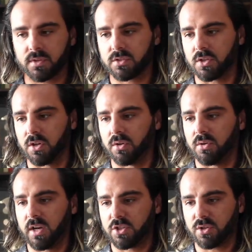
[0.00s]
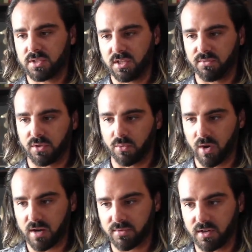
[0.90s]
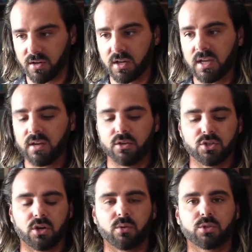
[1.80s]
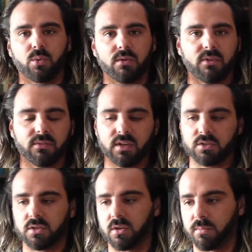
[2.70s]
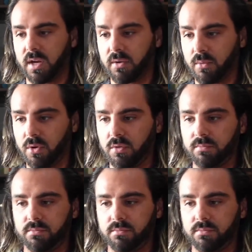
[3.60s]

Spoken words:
So as you can see from the graph here, you started with $25,000 bankroll.